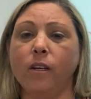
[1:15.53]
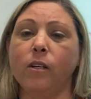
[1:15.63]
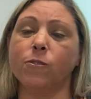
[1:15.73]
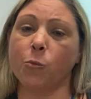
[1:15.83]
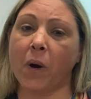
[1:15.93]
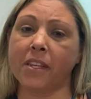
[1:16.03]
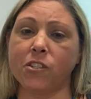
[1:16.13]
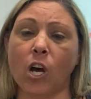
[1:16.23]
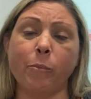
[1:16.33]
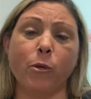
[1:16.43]
So by the
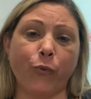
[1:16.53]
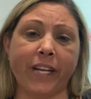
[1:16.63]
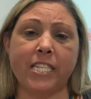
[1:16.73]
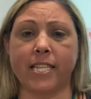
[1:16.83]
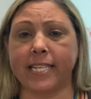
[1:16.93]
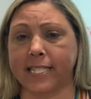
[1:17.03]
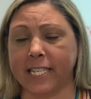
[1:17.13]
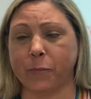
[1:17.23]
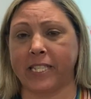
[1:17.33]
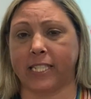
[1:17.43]
time you reach the
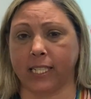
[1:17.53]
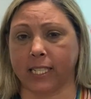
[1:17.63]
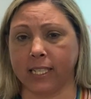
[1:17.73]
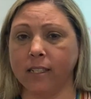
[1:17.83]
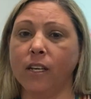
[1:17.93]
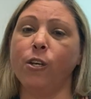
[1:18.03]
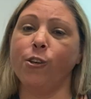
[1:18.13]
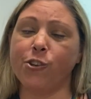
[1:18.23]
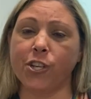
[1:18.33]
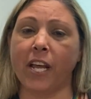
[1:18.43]
assessment centre, you
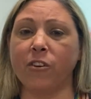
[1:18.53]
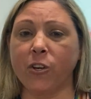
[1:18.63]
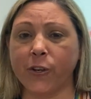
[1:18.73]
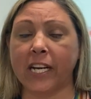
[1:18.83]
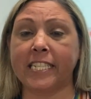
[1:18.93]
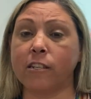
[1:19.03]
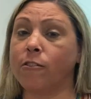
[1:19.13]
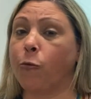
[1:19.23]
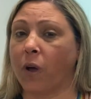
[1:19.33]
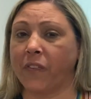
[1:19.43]
should have a good idea of
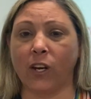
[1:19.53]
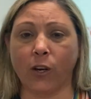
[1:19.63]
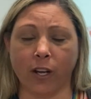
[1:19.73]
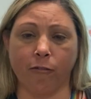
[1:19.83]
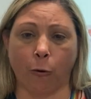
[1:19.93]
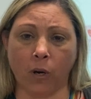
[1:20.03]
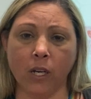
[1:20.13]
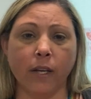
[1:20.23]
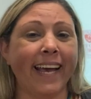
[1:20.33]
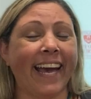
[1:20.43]
what they're looking for,
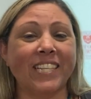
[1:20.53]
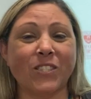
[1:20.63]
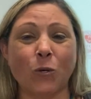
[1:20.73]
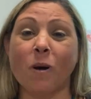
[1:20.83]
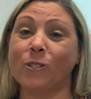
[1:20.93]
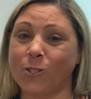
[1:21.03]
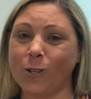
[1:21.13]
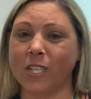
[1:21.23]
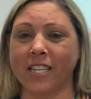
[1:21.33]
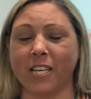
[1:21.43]
and it's almost
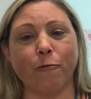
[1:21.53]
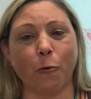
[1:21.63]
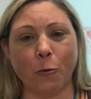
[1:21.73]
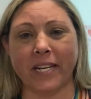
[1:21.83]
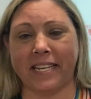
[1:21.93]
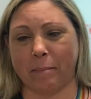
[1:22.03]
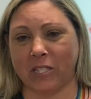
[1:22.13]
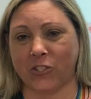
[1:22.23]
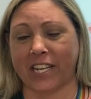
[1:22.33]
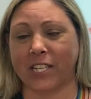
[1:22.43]
certain that you've already
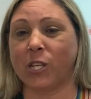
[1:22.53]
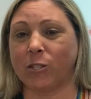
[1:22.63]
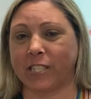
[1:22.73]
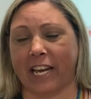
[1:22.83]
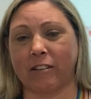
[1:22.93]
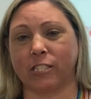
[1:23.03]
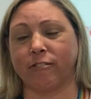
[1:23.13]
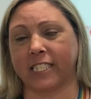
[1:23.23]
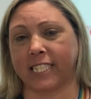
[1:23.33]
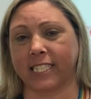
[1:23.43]
demonstrated those
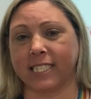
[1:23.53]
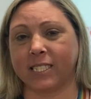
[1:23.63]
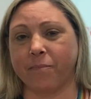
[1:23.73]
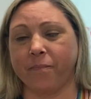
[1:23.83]
characteristics.